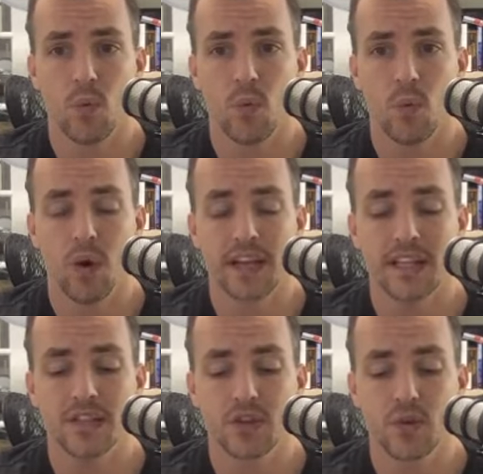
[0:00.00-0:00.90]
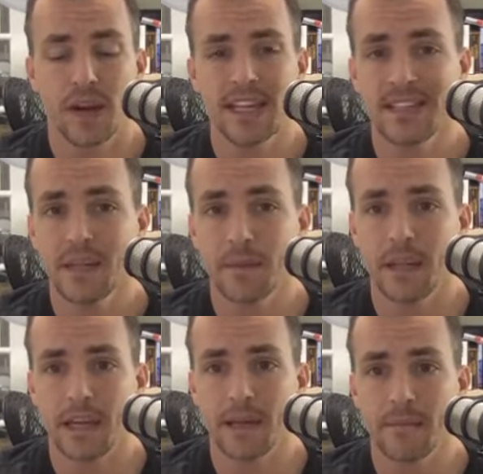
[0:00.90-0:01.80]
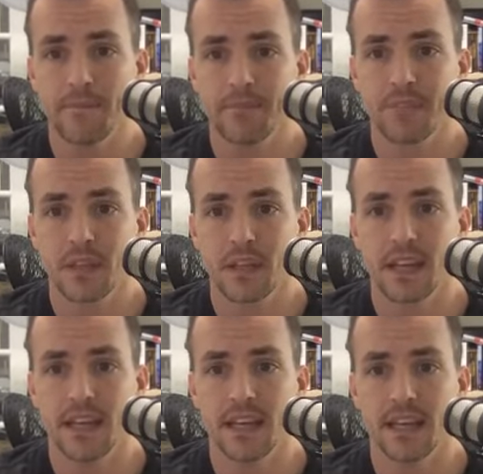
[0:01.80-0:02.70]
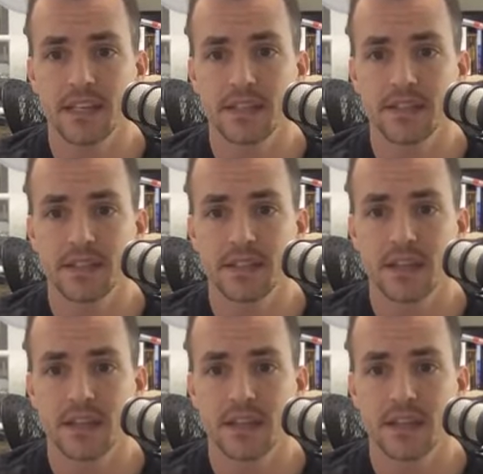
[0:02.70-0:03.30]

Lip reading: what is crazy to me is